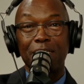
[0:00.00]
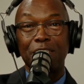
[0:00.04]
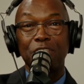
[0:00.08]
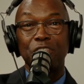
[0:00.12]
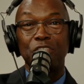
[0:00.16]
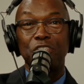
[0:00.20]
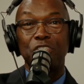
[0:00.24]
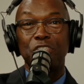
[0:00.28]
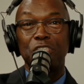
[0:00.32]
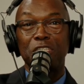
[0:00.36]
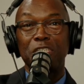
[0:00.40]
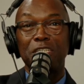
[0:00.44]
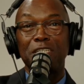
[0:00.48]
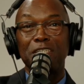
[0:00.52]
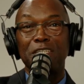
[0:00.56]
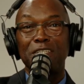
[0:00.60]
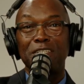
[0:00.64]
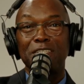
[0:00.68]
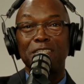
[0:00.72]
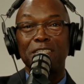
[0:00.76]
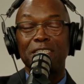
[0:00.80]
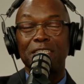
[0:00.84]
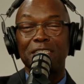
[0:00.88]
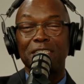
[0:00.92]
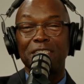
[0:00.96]

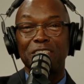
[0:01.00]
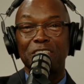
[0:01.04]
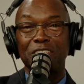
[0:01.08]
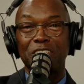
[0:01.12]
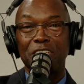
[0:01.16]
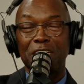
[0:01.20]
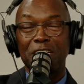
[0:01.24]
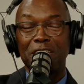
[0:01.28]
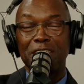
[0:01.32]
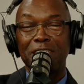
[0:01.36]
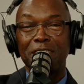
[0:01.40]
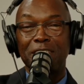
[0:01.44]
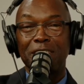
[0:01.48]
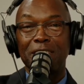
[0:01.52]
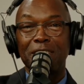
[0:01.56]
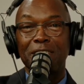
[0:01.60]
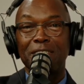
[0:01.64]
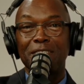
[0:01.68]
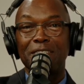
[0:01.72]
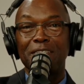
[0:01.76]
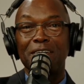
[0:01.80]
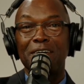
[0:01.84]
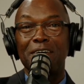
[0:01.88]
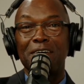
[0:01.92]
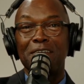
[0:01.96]
Genes,
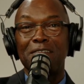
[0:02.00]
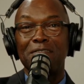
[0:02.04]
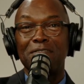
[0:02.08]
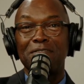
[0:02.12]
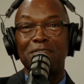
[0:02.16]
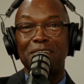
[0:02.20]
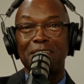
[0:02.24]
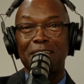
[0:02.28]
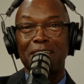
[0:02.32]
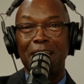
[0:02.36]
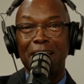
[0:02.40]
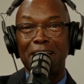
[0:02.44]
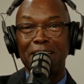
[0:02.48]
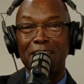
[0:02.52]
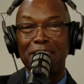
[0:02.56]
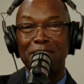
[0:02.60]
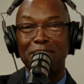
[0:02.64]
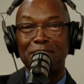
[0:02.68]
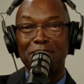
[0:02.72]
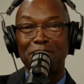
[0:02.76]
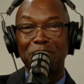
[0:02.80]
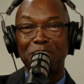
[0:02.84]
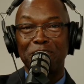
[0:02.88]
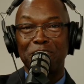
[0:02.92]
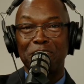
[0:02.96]
genesis of life,
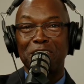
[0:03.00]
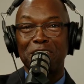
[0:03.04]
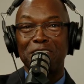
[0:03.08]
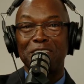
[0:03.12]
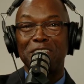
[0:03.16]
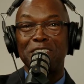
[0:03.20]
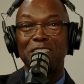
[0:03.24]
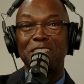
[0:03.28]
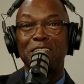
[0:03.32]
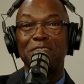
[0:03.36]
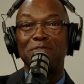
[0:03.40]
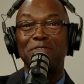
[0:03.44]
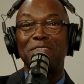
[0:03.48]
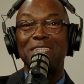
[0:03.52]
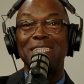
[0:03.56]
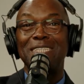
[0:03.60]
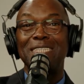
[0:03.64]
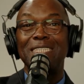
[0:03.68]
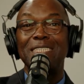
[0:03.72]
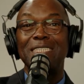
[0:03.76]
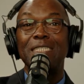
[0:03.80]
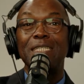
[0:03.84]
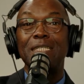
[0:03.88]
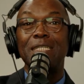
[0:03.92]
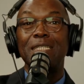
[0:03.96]
genesis of
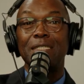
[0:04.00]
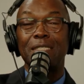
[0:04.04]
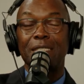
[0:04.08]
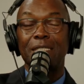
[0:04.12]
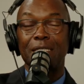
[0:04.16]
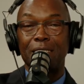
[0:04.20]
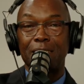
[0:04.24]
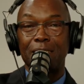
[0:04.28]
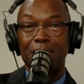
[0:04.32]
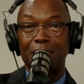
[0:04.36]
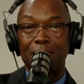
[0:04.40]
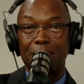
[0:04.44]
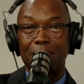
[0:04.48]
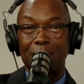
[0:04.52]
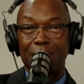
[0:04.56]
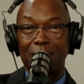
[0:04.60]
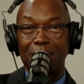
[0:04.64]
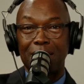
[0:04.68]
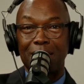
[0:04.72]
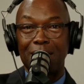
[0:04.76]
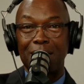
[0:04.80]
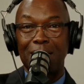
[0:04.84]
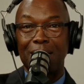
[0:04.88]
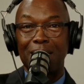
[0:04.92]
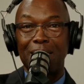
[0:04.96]
diseases.
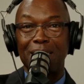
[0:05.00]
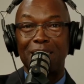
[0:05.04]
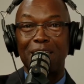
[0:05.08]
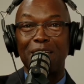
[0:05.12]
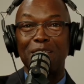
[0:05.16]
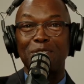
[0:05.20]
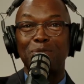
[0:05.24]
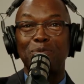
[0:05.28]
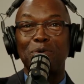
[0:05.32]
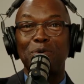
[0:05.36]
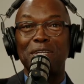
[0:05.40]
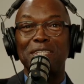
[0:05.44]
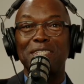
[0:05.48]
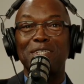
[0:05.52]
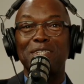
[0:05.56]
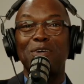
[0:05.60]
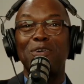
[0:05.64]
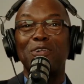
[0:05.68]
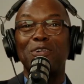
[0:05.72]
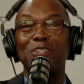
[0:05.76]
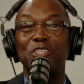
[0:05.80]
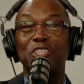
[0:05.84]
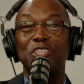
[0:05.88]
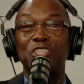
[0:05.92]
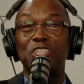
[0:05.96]
That's why it's
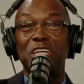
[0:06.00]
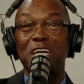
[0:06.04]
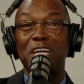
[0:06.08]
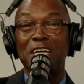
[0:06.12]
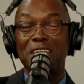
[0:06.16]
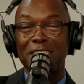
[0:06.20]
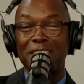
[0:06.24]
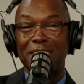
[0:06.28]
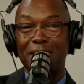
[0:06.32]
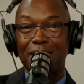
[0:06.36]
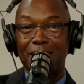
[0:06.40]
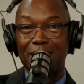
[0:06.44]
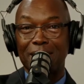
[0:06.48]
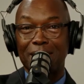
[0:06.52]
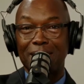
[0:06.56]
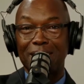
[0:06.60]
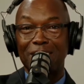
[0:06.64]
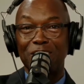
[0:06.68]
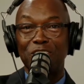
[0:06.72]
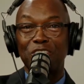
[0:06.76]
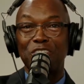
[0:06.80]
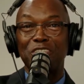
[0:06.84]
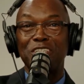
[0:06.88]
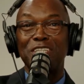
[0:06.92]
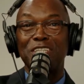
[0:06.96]
called Genesis,
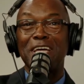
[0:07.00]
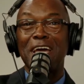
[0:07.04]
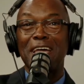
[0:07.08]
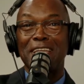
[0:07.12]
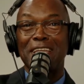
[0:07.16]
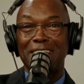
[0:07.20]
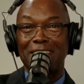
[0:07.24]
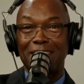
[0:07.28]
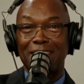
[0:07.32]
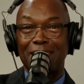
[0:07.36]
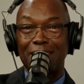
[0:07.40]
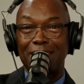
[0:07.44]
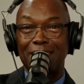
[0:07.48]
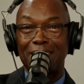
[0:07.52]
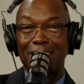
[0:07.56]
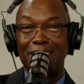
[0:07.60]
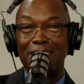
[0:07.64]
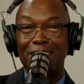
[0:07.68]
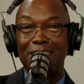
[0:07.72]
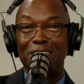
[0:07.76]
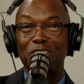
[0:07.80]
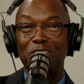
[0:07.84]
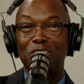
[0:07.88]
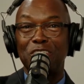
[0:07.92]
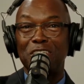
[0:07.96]
genetic.
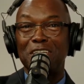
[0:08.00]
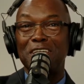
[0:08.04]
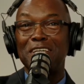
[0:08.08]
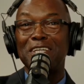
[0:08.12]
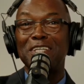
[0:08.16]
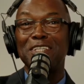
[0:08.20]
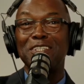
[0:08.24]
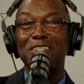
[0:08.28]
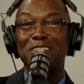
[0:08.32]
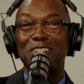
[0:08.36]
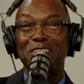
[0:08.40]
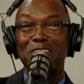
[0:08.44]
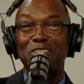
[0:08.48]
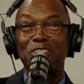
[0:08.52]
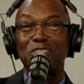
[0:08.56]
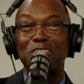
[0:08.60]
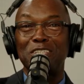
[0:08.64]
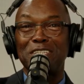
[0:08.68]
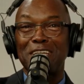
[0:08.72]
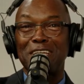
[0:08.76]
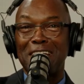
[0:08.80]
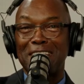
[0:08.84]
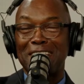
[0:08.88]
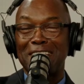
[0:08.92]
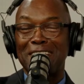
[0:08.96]
Genes,
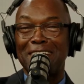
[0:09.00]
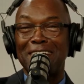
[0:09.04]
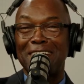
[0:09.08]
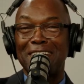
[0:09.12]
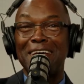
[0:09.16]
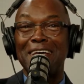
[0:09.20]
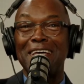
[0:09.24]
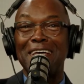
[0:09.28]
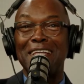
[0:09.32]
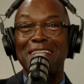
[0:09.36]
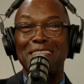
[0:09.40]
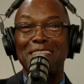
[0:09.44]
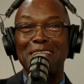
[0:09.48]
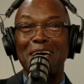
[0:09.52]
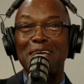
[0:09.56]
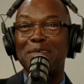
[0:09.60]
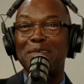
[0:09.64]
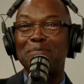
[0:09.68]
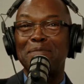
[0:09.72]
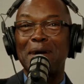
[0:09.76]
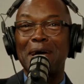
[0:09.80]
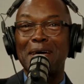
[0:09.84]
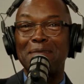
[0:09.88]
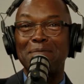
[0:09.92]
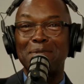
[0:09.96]
genetic. Not the
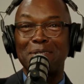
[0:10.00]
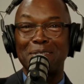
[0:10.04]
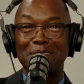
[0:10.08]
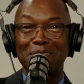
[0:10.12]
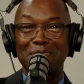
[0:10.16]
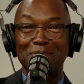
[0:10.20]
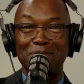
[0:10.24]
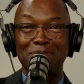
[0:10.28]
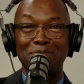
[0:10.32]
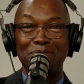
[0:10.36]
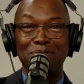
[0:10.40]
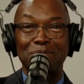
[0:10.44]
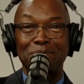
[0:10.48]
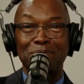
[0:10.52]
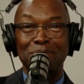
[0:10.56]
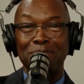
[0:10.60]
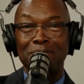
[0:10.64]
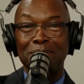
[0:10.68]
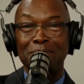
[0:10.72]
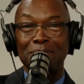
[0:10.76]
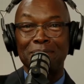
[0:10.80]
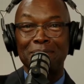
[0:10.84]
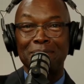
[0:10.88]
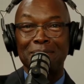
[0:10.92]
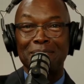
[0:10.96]
Bible.
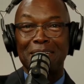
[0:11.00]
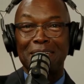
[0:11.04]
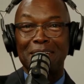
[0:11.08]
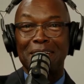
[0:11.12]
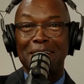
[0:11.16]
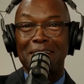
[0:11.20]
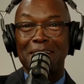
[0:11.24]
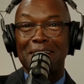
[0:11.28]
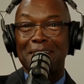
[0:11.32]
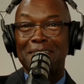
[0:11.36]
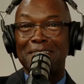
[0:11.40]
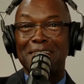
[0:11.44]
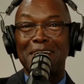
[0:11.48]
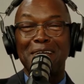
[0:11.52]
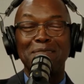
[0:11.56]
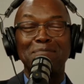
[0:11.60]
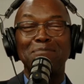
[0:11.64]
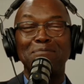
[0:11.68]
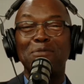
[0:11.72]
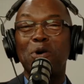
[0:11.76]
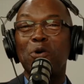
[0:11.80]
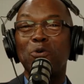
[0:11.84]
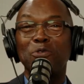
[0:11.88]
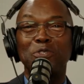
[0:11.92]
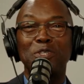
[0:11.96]
Not
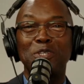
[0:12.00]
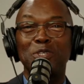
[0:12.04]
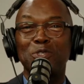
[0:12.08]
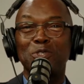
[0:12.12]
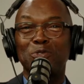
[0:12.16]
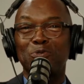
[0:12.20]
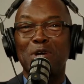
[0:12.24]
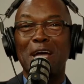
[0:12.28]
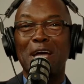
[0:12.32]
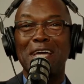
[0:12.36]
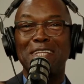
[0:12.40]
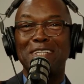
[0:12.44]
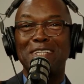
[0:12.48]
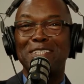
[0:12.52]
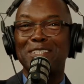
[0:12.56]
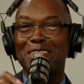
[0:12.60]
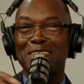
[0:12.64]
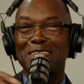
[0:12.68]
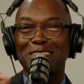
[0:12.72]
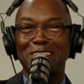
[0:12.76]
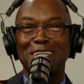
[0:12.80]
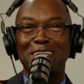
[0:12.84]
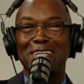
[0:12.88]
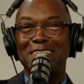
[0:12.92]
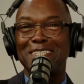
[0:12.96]
Moses writing the
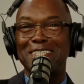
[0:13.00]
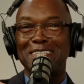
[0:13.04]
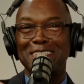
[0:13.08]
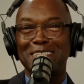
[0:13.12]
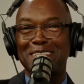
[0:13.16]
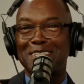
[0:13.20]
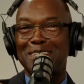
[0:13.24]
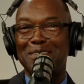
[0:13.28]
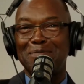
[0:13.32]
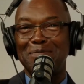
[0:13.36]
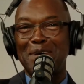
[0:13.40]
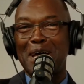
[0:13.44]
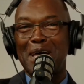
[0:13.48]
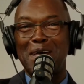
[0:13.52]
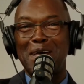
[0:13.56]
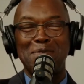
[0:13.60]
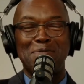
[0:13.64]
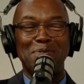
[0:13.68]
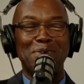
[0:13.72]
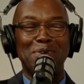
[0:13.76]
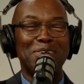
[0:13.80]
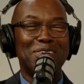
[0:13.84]
Genesis in the Bible.